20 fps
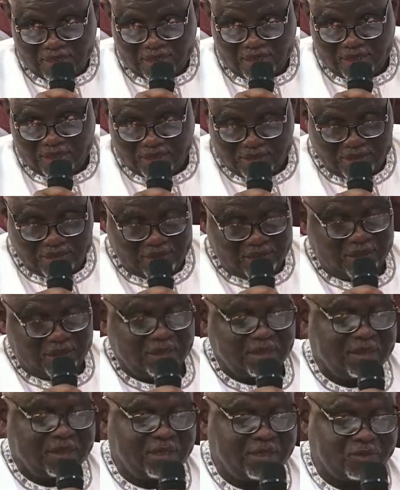and
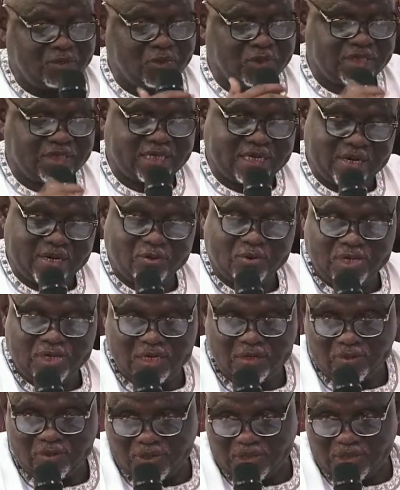the results recorded